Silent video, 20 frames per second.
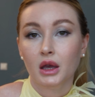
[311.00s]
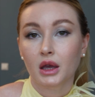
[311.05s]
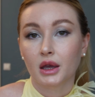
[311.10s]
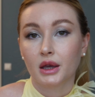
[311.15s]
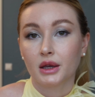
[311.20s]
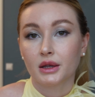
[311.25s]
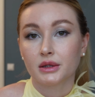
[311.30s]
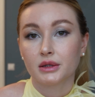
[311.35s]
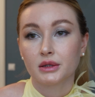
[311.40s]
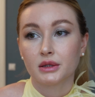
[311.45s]

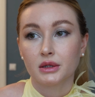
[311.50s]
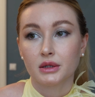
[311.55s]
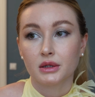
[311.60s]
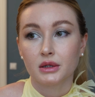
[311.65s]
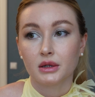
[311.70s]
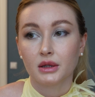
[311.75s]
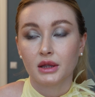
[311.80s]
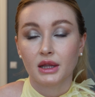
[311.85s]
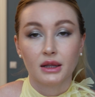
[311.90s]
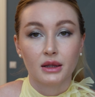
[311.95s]
and
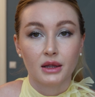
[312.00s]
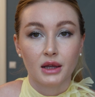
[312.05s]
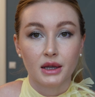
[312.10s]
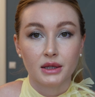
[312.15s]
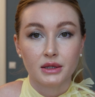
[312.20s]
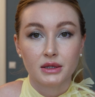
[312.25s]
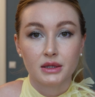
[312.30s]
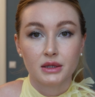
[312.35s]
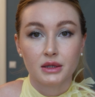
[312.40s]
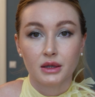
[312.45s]

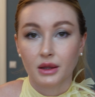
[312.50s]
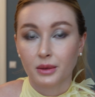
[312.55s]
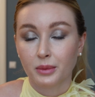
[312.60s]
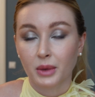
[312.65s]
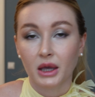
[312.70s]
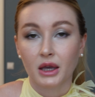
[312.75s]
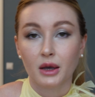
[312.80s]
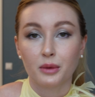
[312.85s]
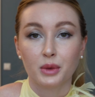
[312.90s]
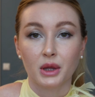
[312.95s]
the
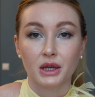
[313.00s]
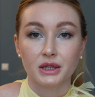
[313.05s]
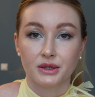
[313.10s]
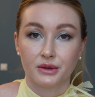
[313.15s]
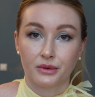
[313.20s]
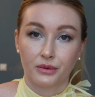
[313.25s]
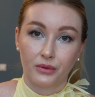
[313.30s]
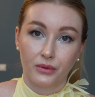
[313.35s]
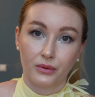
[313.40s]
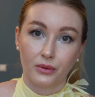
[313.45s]
makeup
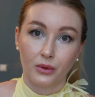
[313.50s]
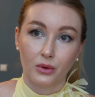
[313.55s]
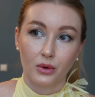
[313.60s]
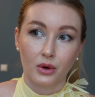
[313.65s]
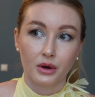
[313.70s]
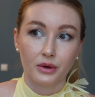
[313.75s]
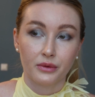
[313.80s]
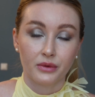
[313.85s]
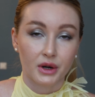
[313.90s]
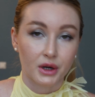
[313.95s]
lasts
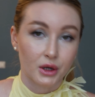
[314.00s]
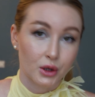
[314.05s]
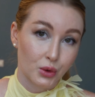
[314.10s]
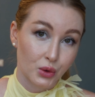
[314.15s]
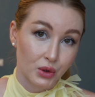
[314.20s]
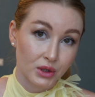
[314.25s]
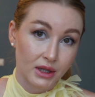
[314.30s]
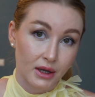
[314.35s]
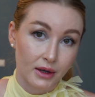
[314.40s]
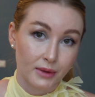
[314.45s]
for a very
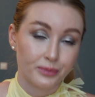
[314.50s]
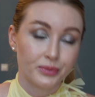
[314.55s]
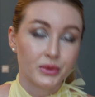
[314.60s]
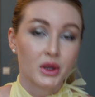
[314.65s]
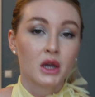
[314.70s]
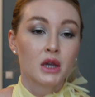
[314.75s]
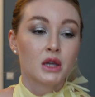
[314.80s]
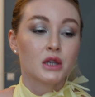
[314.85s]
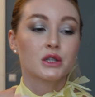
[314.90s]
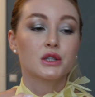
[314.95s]
long time.
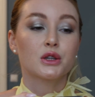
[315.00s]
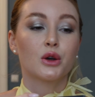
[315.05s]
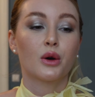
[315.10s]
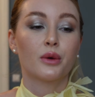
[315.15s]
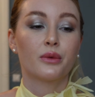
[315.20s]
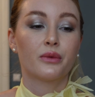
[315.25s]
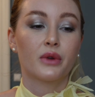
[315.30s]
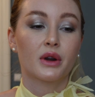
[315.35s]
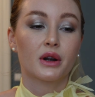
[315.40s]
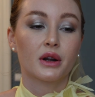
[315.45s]
So
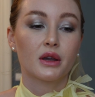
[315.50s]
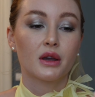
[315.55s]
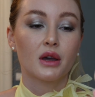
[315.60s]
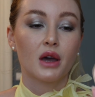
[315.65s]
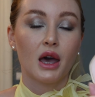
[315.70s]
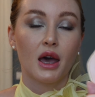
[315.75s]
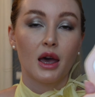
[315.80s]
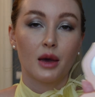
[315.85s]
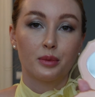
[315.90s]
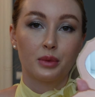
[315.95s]
I'm very
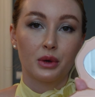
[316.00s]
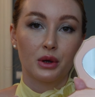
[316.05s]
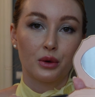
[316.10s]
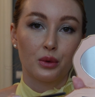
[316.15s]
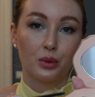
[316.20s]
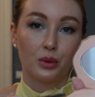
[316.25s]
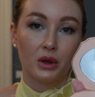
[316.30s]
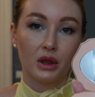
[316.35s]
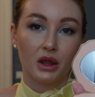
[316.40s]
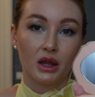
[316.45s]
happy
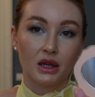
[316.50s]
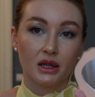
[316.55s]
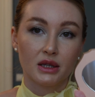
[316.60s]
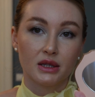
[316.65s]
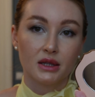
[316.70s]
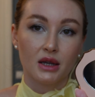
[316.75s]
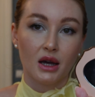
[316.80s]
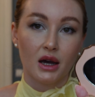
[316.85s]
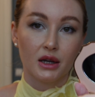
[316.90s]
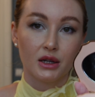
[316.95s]
with
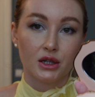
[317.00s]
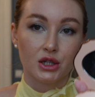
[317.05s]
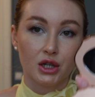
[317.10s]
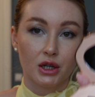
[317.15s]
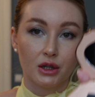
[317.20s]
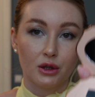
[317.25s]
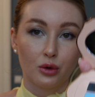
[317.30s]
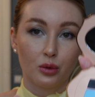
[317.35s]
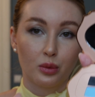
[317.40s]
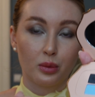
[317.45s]
this
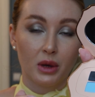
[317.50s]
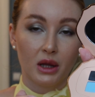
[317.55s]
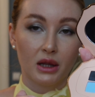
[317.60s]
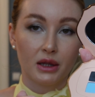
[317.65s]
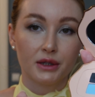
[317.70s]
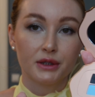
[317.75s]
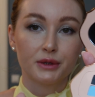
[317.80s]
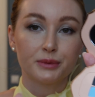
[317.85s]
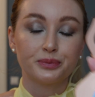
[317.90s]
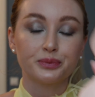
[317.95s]
eyeshadow
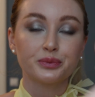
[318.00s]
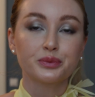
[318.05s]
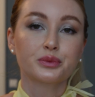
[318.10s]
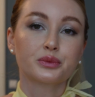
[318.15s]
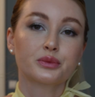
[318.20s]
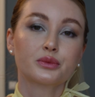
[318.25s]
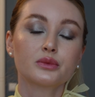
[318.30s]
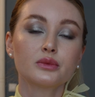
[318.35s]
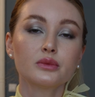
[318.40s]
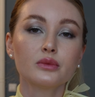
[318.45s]
palette,
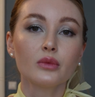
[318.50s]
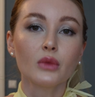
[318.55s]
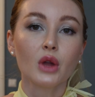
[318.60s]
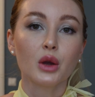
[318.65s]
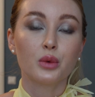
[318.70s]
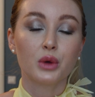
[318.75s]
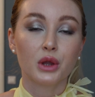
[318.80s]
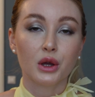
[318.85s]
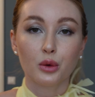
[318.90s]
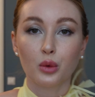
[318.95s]

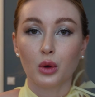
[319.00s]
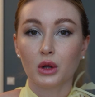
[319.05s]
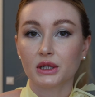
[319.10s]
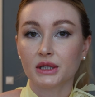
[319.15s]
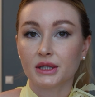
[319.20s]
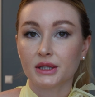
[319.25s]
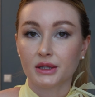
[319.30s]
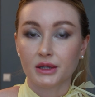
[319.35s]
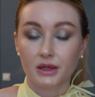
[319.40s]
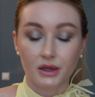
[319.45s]
with the
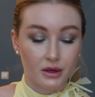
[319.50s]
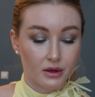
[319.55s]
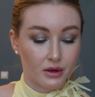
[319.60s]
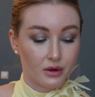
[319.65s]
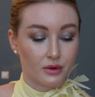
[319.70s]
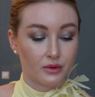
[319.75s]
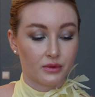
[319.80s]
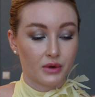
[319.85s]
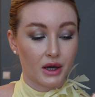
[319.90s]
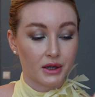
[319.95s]
quality
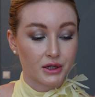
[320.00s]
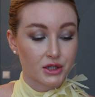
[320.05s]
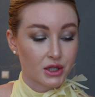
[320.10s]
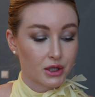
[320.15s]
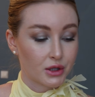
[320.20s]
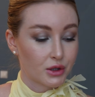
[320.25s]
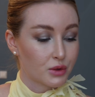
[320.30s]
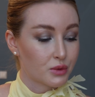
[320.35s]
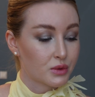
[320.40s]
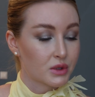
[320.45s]
of
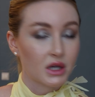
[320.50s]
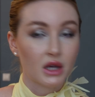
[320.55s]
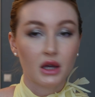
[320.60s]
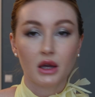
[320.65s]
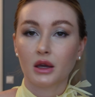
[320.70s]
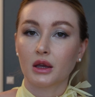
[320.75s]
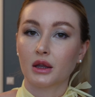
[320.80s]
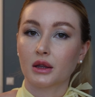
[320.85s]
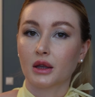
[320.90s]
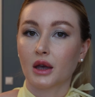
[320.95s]
eyeshadows
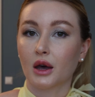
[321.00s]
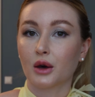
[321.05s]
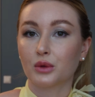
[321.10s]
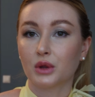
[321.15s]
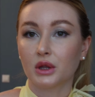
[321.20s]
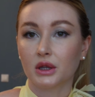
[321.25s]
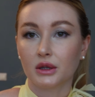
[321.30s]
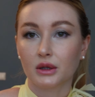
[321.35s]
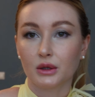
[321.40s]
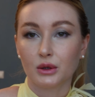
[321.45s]
and how
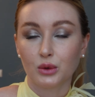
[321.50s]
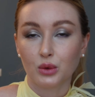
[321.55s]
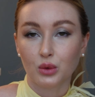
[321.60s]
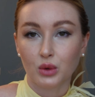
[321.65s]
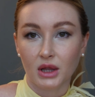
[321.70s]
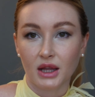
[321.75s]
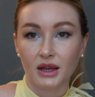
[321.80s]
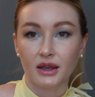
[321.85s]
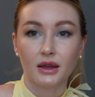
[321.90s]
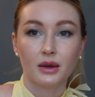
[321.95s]
they
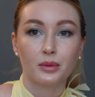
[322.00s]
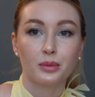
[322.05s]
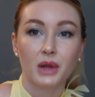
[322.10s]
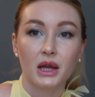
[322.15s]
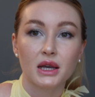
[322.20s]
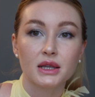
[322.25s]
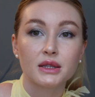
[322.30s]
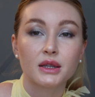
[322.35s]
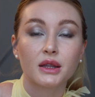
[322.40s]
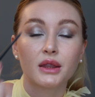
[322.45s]
look like.
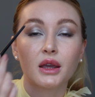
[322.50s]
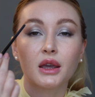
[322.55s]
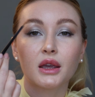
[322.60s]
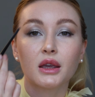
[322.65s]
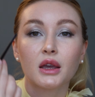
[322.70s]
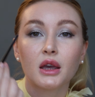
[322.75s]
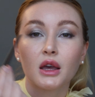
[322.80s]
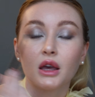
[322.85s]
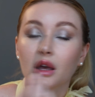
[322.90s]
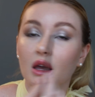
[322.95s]
Plus
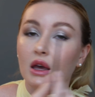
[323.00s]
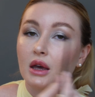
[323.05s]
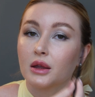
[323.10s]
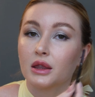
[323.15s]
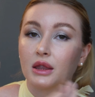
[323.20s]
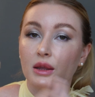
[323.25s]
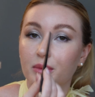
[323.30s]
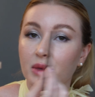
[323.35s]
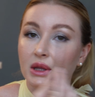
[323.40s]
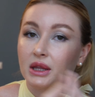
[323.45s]
the
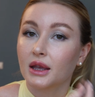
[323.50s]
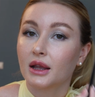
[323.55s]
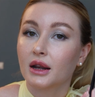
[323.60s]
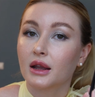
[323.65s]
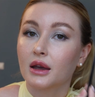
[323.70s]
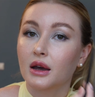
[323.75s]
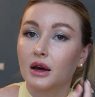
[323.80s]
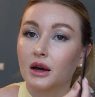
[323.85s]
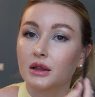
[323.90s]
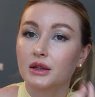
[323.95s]

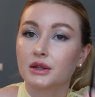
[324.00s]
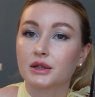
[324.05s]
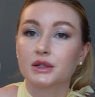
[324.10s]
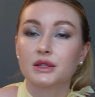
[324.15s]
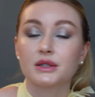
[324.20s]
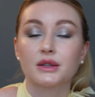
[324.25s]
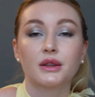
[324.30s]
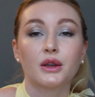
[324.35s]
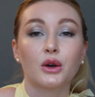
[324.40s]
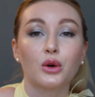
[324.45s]
metallic
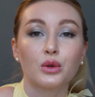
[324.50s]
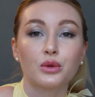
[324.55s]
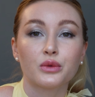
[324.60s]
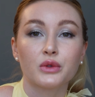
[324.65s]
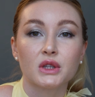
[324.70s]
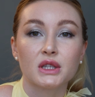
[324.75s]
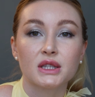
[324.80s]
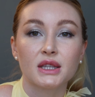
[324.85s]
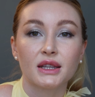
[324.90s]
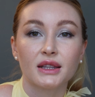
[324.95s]
colors, so they
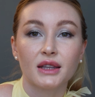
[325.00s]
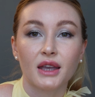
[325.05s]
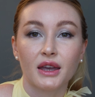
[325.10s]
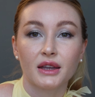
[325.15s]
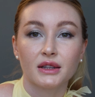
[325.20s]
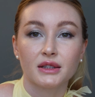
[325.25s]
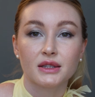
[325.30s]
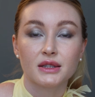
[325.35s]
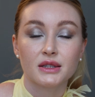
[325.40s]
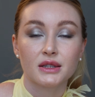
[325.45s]
always
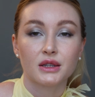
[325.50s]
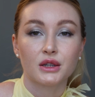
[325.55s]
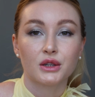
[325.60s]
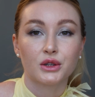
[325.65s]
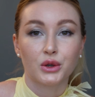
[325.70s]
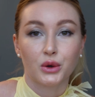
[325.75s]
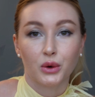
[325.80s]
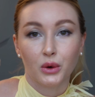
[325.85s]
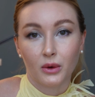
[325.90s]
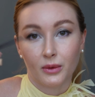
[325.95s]
enhance
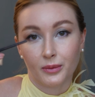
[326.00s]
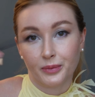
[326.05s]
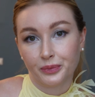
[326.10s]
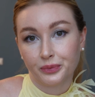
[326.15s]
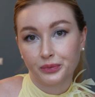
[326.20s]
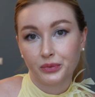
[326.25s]
your